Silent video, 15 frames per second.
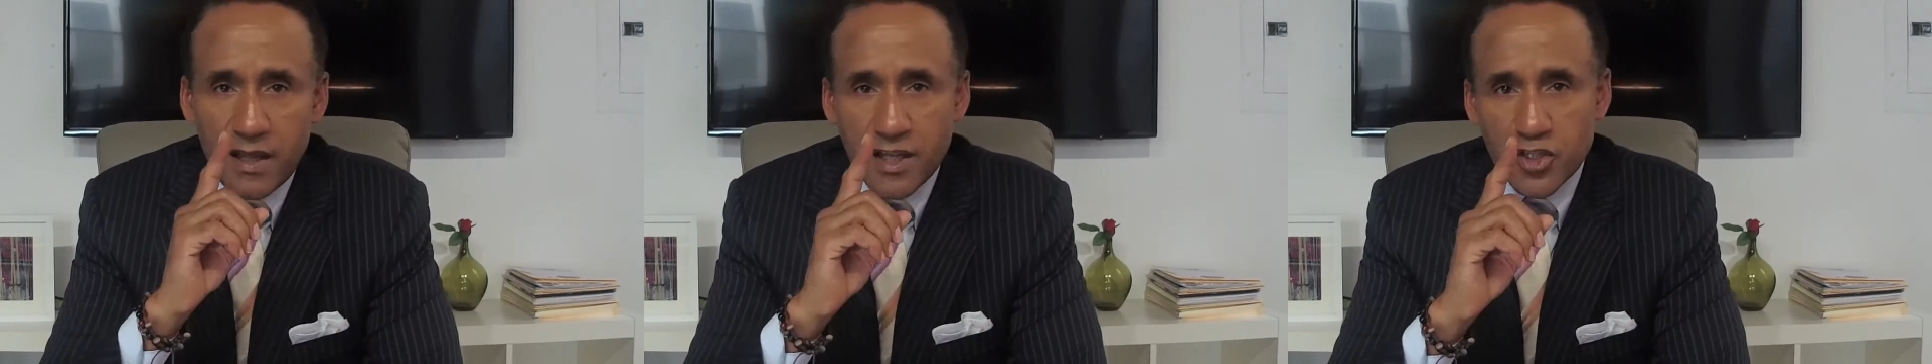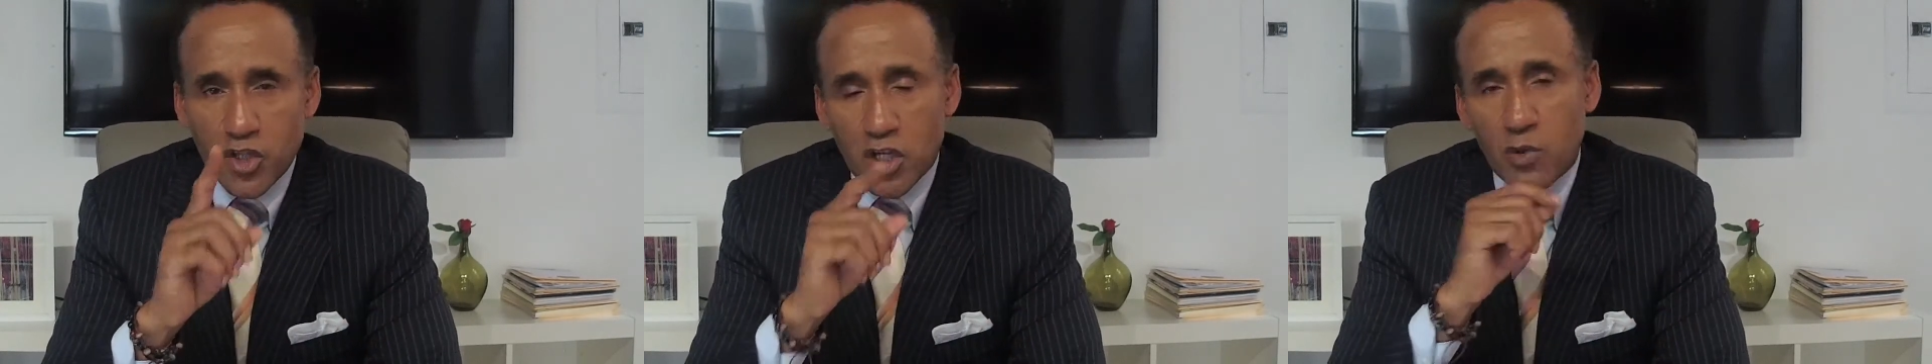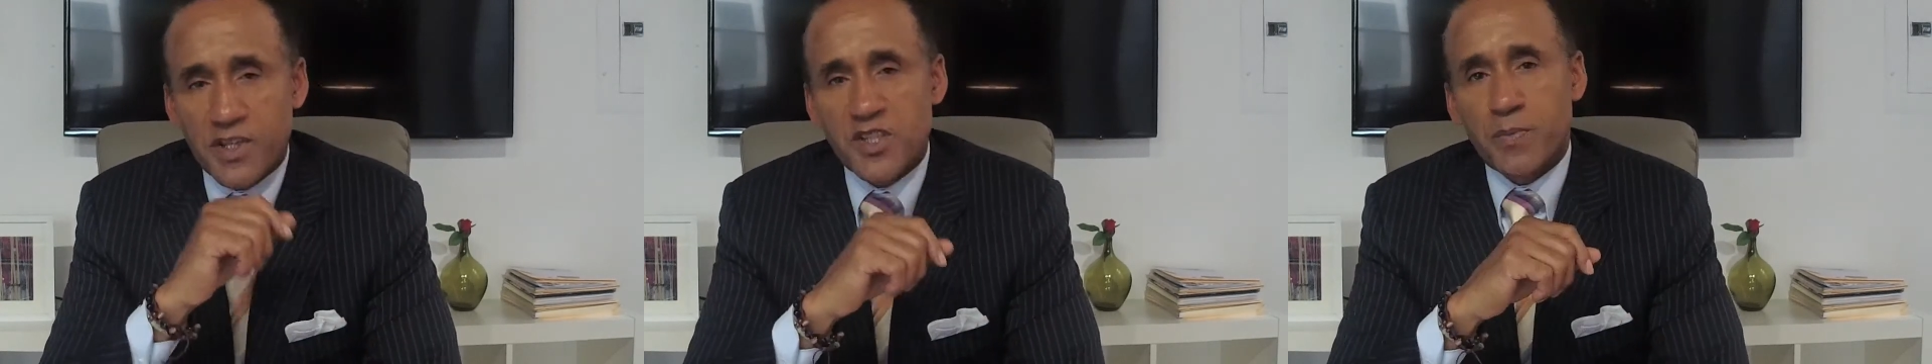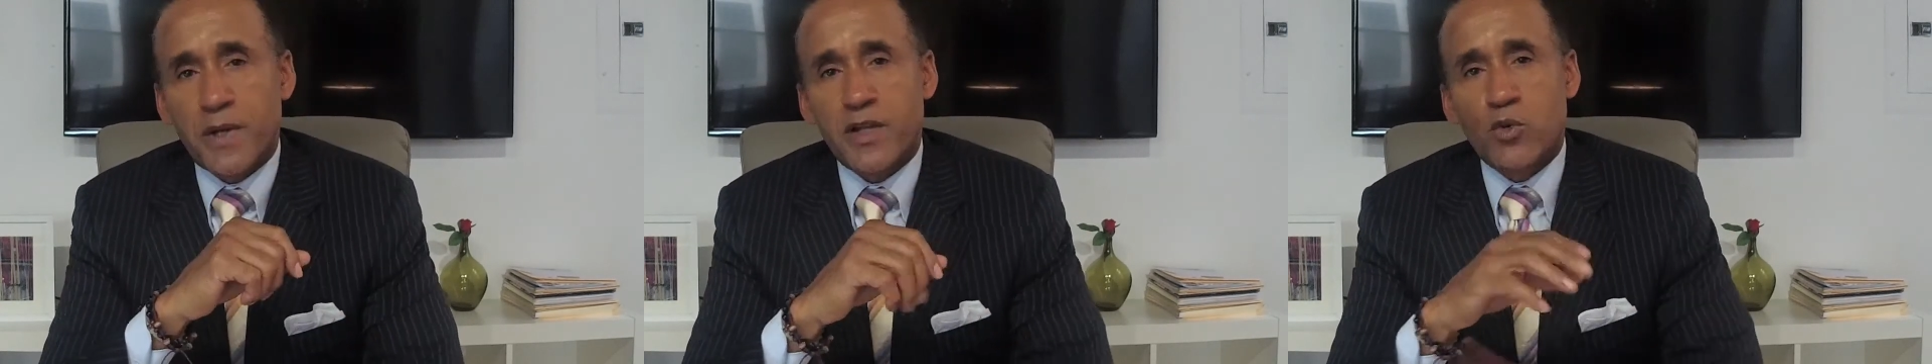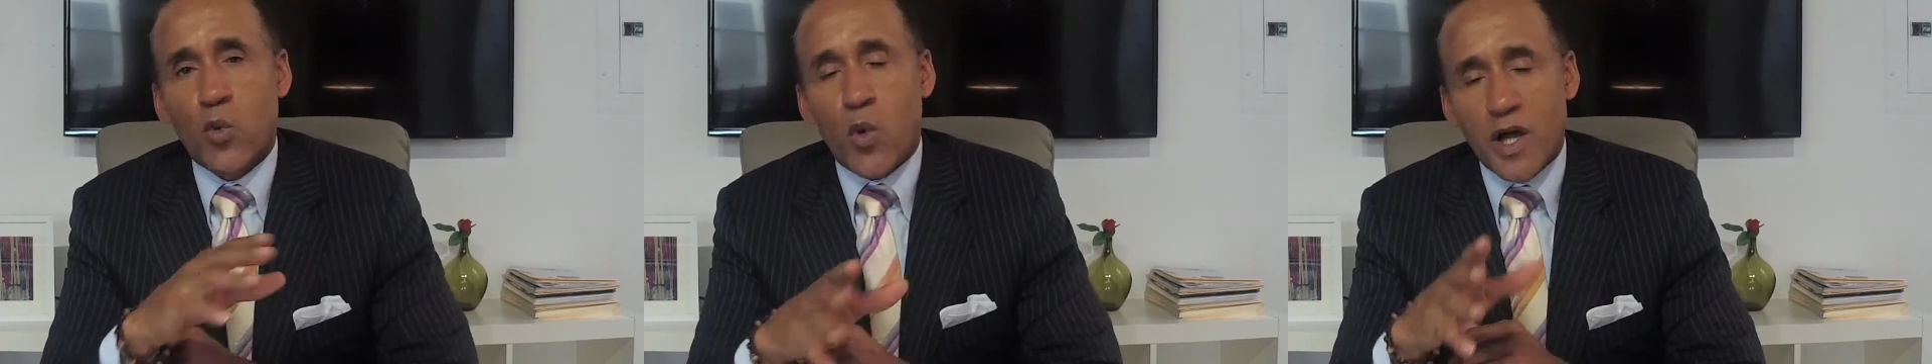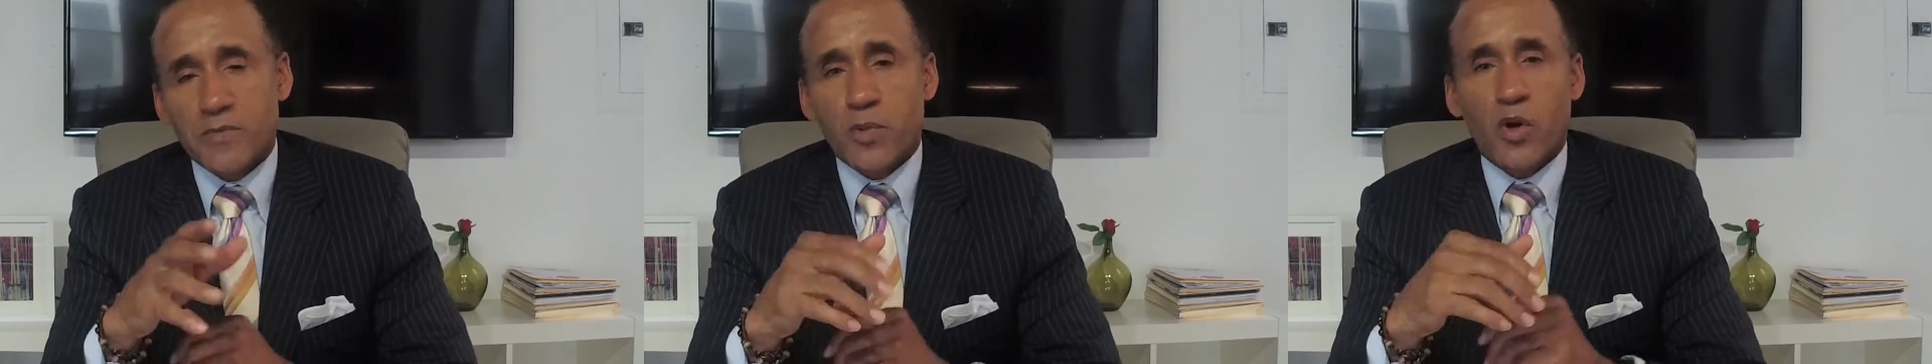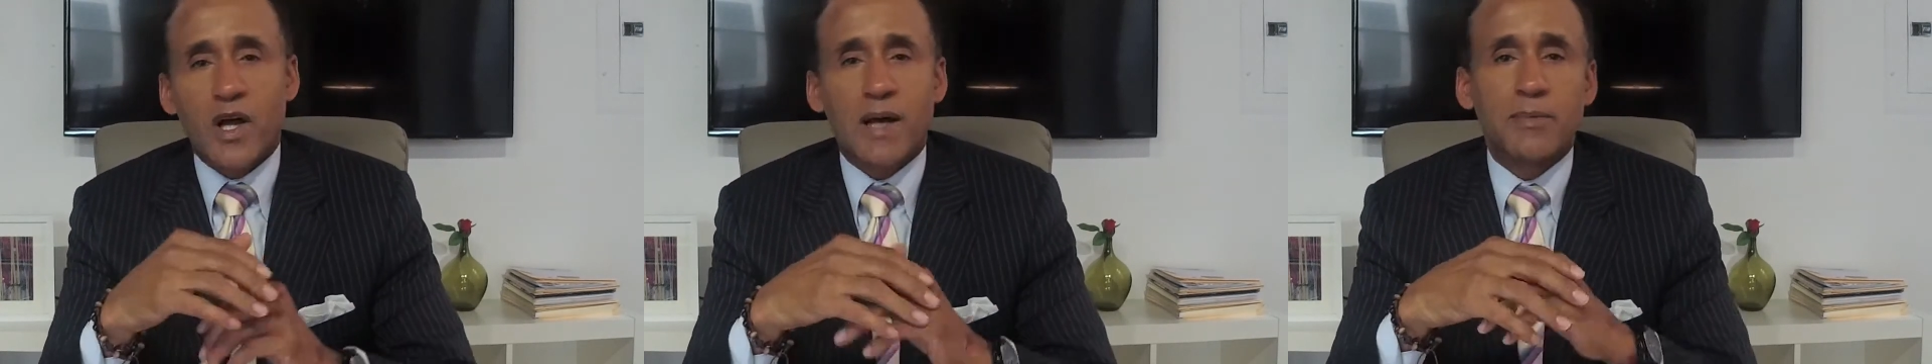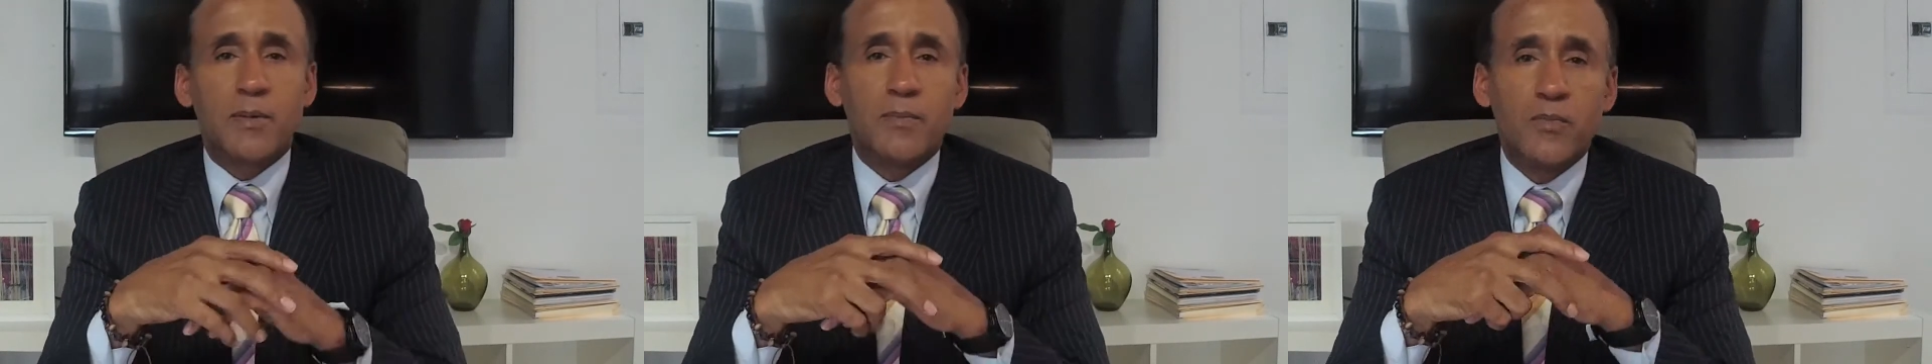There's always been one
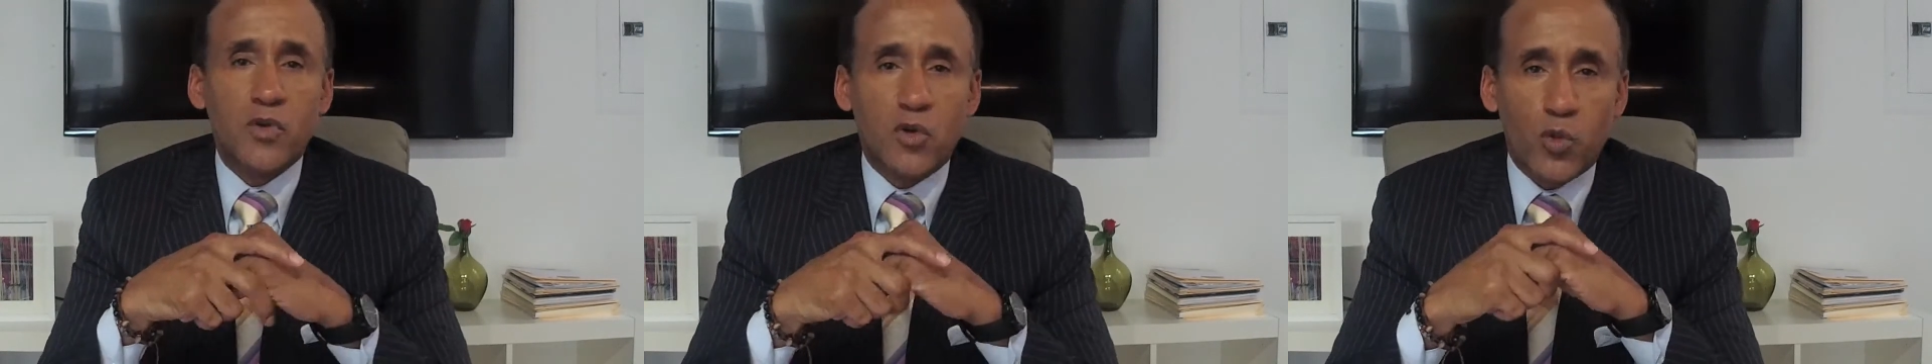problem